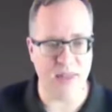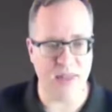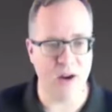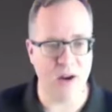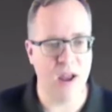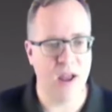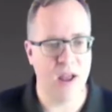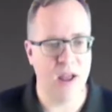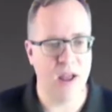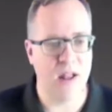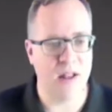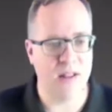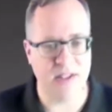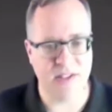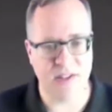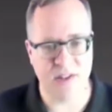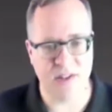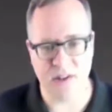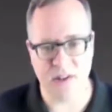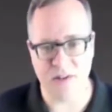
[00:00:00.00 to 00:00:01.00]
rather.
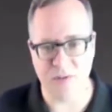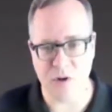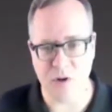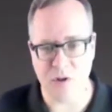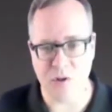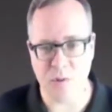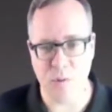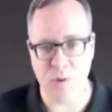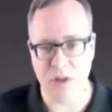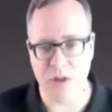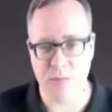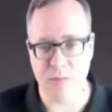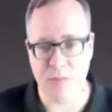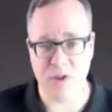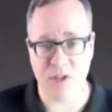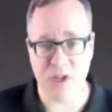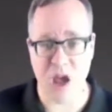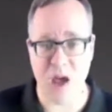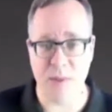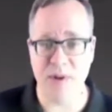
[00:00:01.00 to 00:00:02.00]
Let's look at the first. What are the
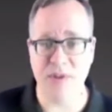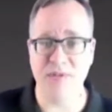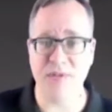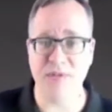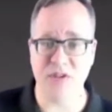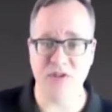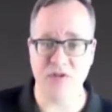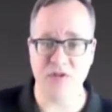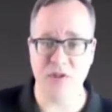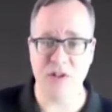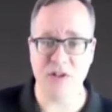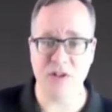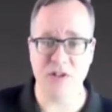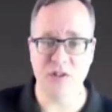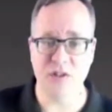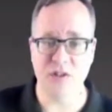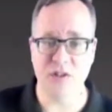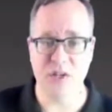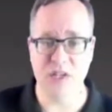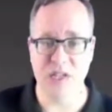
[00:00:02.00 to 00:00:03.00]
most common
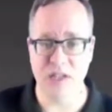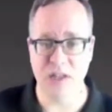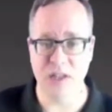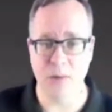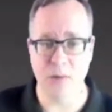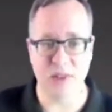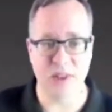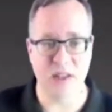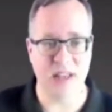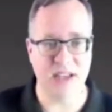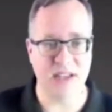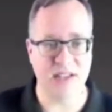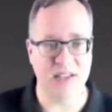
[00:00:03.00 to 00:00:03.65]
frustrations when dealing with a